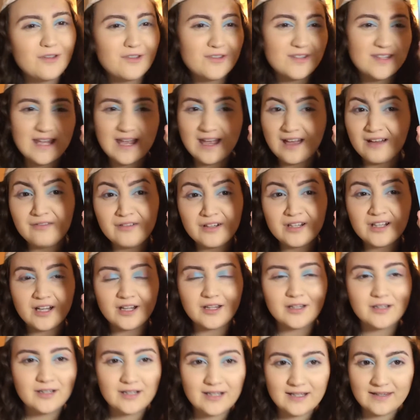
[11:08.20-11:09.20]
used every
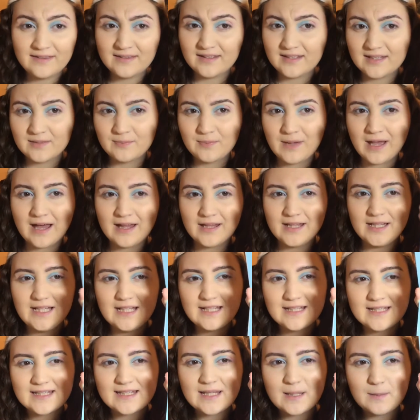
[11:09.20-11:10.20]
color in this palette
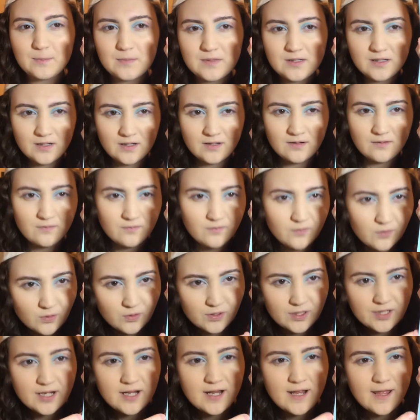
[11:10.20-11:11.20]
except
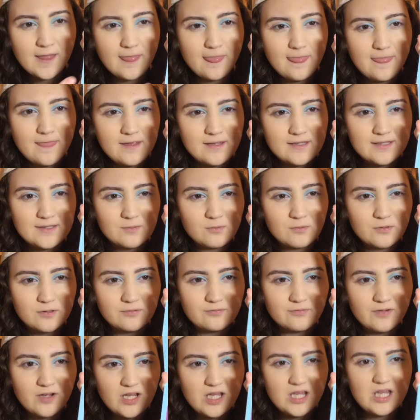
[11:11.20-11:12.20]
for this one
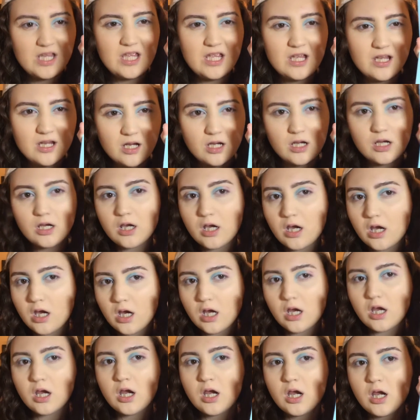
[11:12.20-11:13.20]
right here.
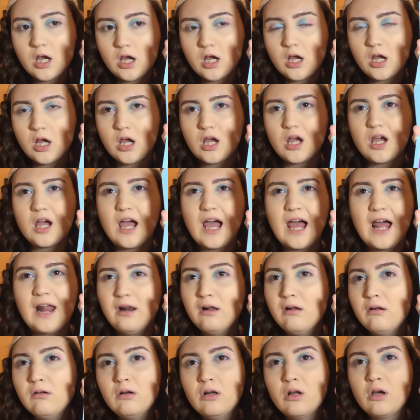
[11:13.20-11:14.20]
I
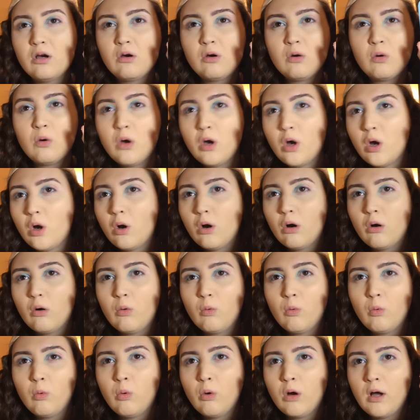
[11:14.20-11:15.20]
don't know
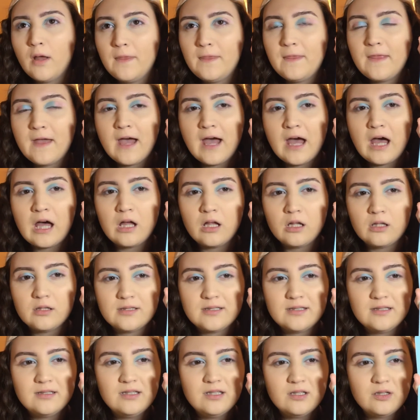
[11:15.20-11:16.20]
what the hell
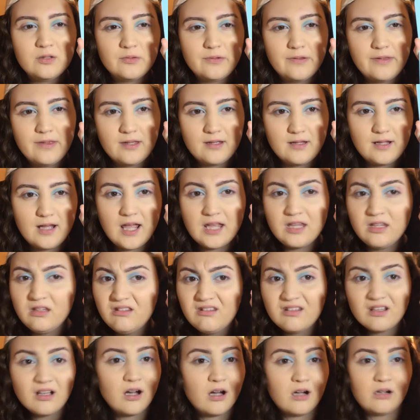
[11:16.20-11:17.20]
to do with it. I
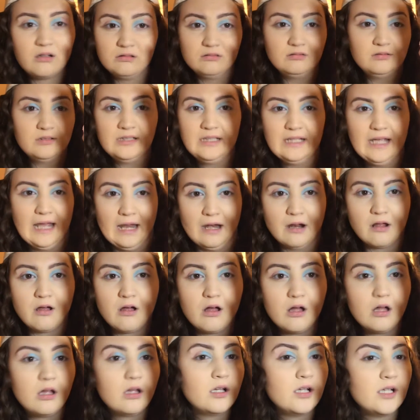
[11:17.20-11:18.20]
don't like at
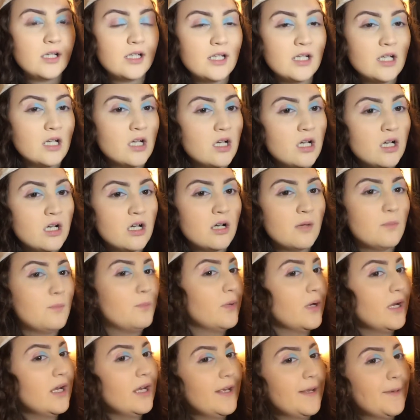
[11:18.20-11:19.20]
all.
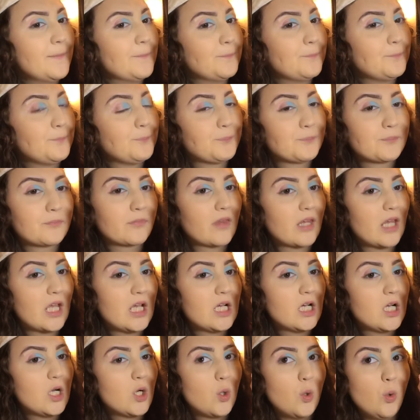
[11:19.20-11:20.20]
But
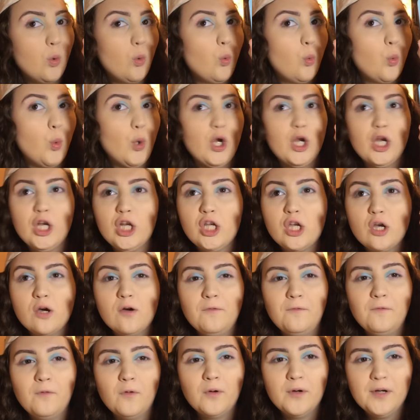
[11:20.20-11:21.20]
we're gonna
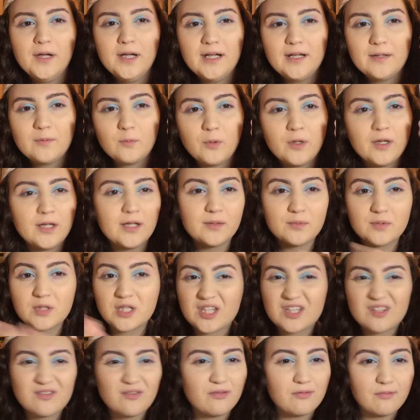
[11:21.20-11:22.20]
go for it. We're gonna
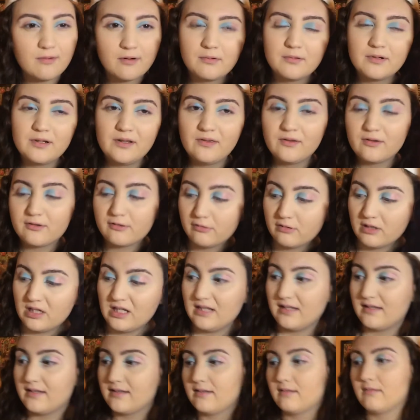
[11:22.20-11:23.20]
just throw it in the
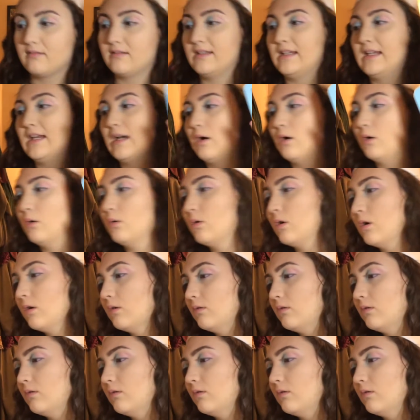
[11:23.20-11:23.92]
crease, see how it